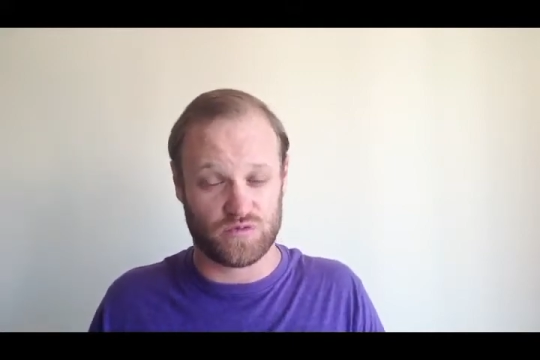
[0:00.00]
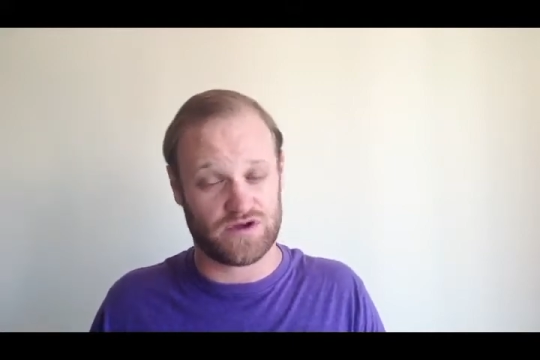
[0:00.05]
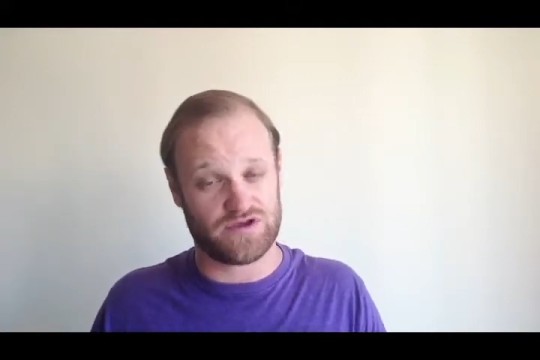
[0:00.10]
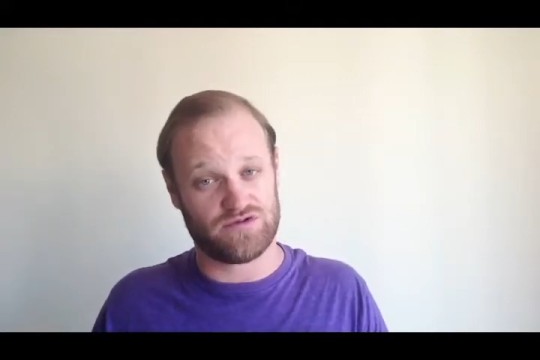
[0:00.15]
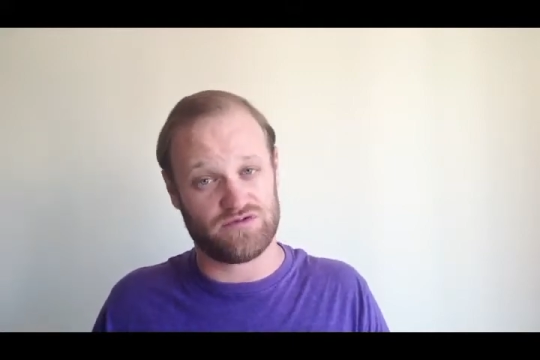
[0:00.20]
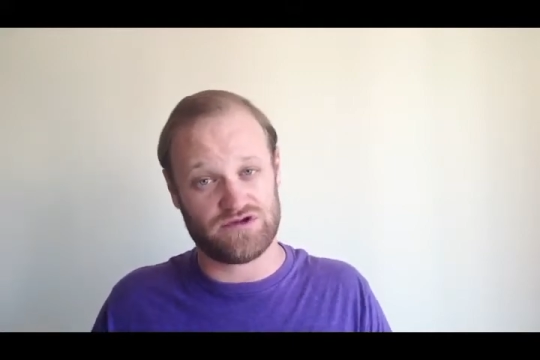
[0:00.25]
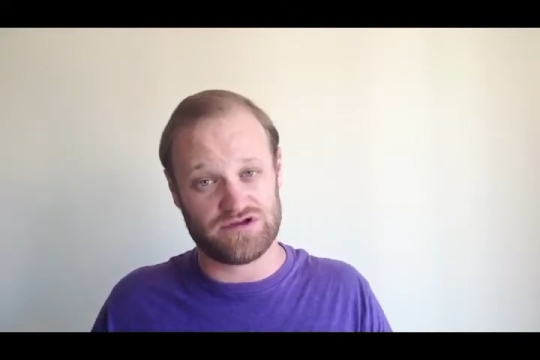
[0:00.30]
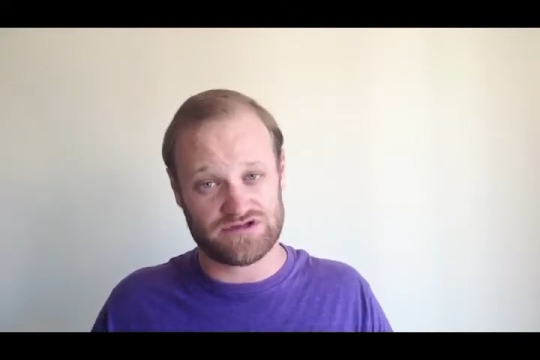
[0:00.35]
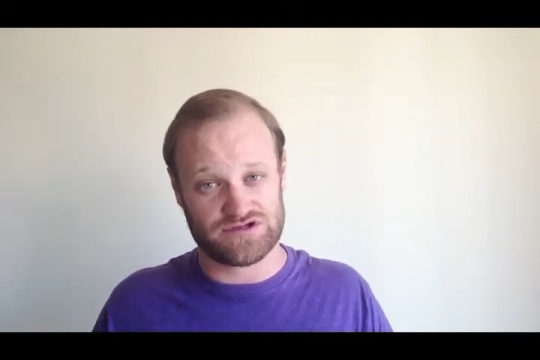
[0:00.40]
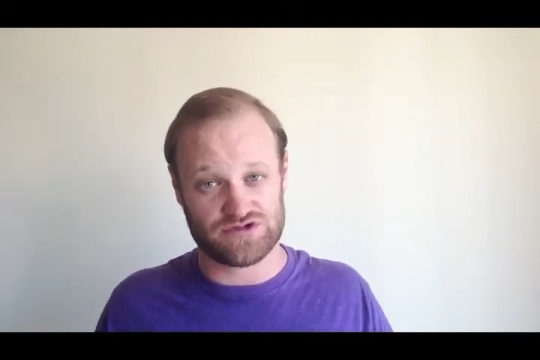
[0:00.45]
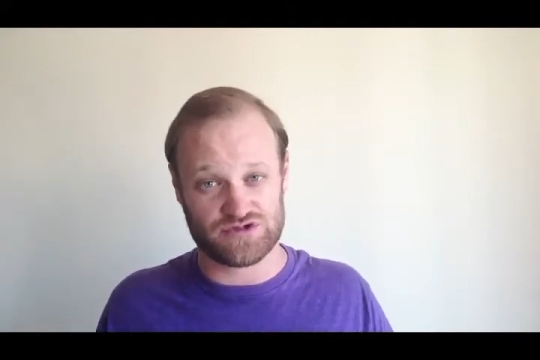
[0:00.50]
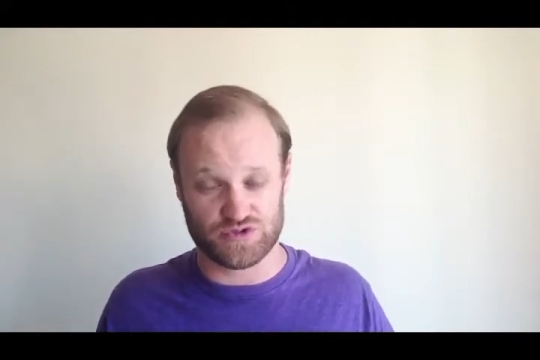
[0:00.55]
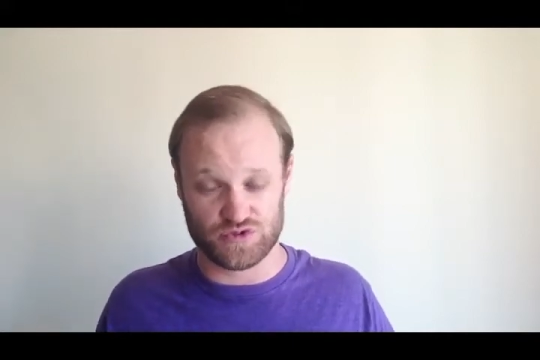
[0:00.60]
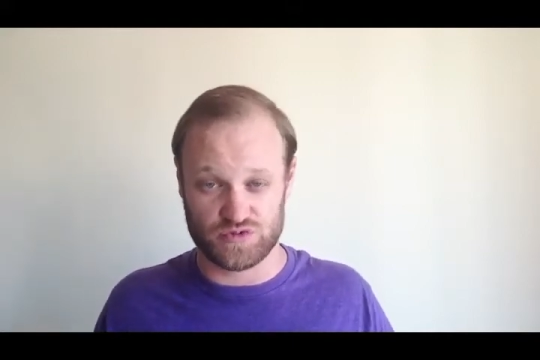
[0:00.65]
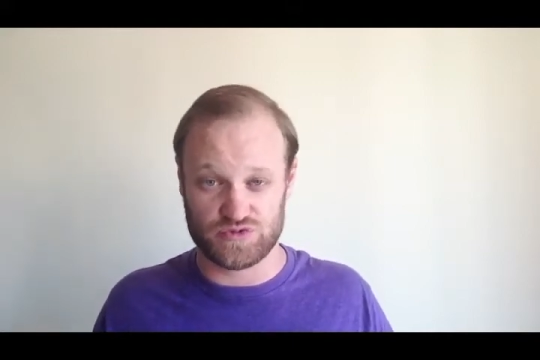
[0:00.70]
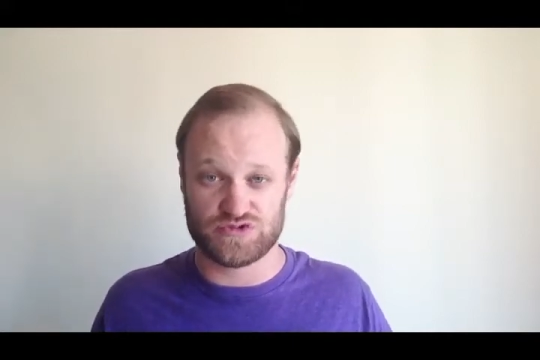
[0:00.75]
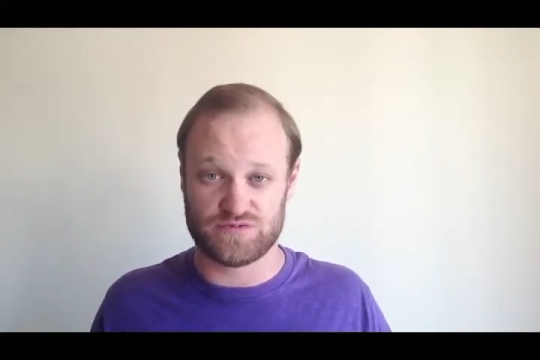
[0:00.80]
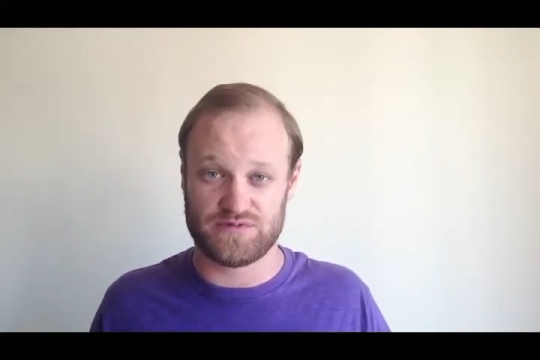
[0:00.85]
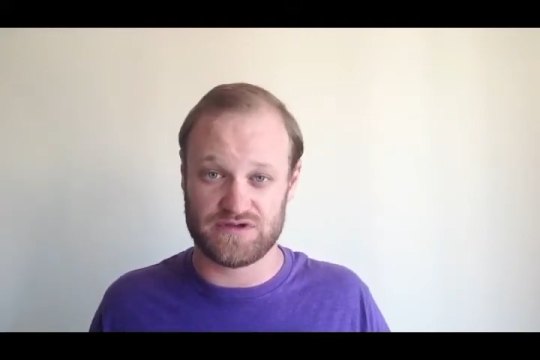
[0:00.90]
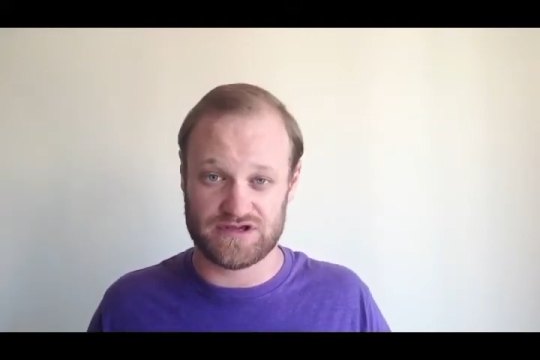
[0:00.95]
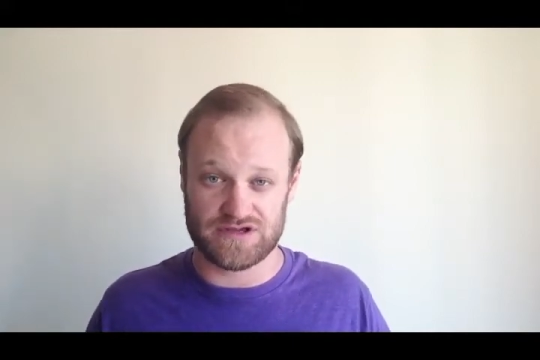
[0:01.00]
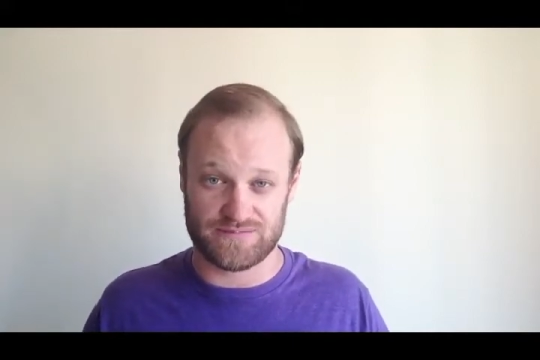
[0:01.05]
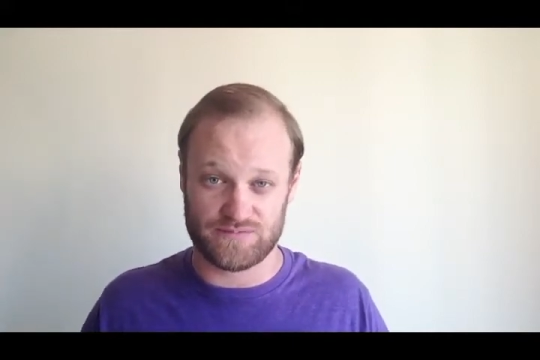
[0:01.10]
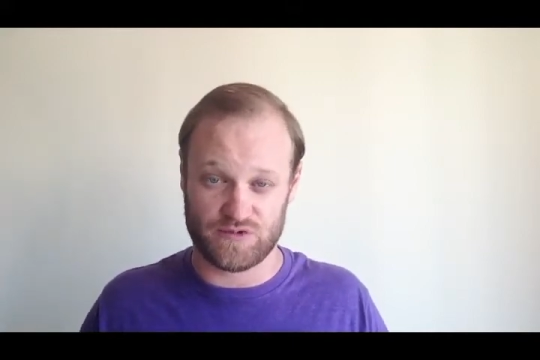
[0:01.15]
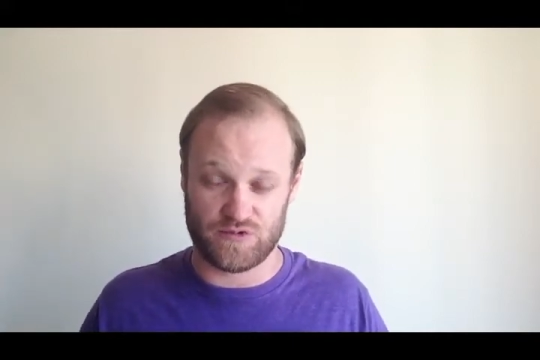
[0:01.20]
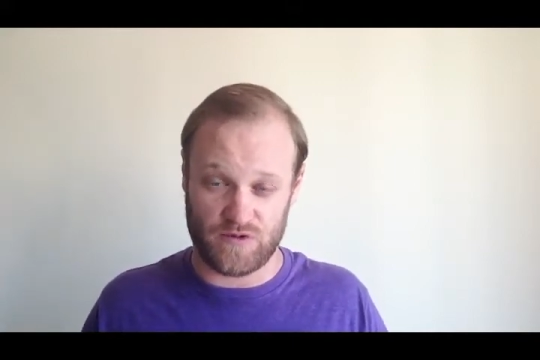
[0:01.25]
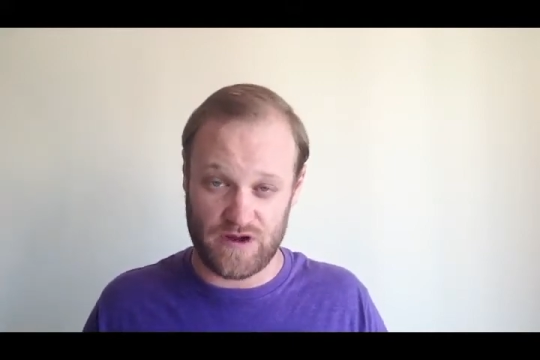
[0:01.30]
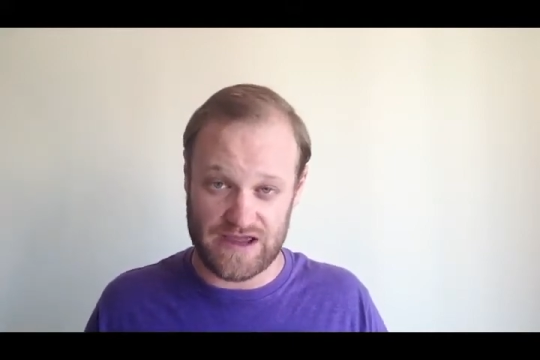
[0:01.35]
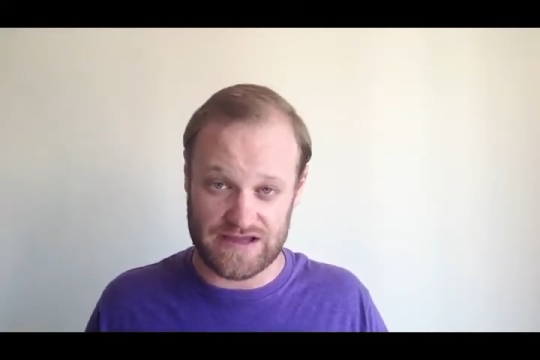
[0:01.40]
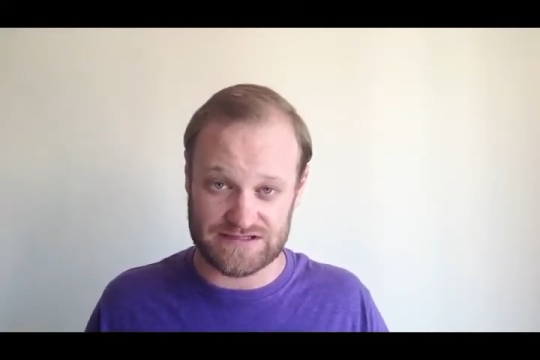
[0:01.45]
what you need to do to become
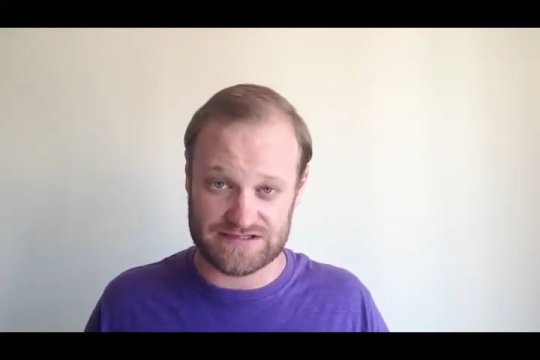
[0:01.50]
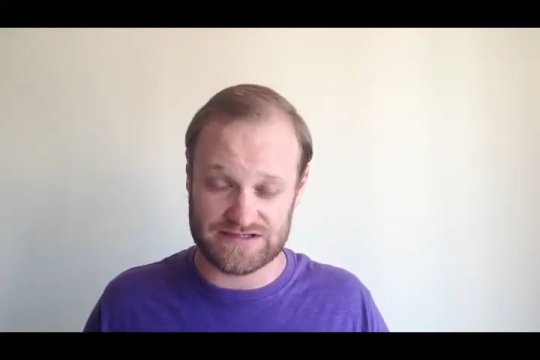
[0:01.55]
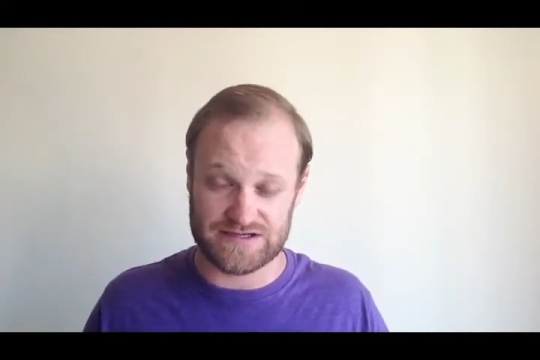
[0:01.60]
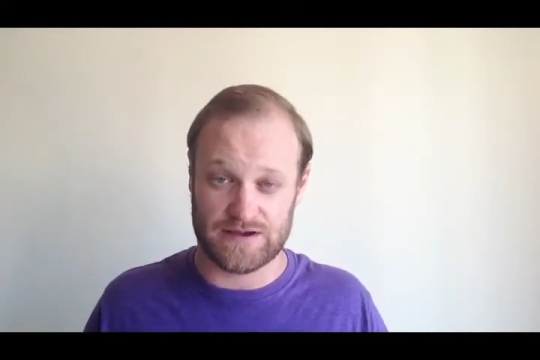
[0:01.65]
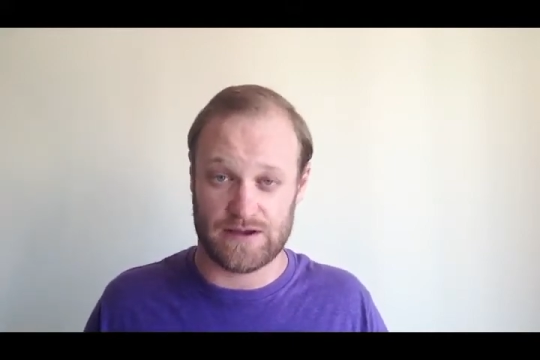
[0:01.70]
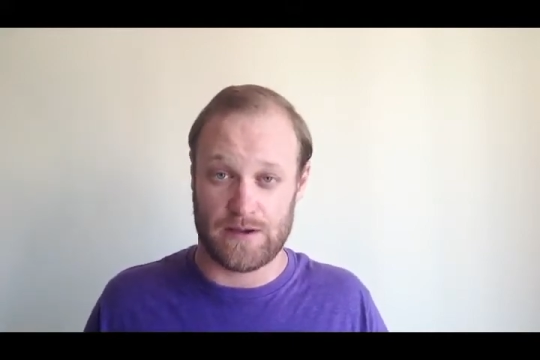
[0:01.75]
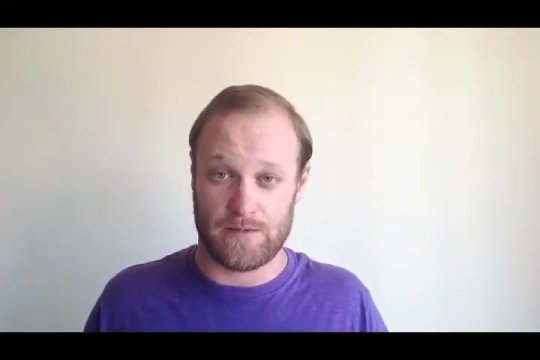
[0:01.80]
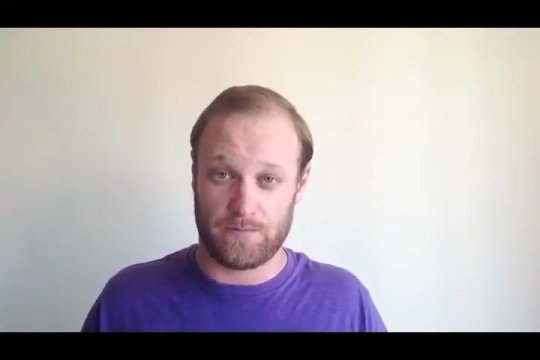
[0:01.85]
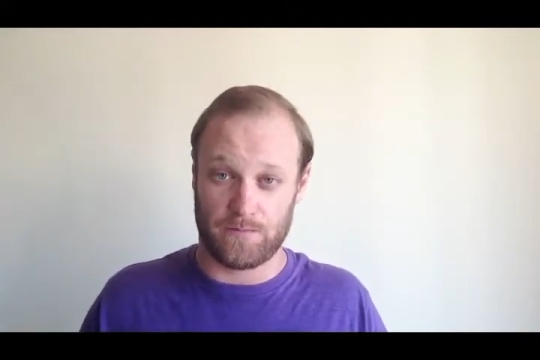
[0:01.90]
great.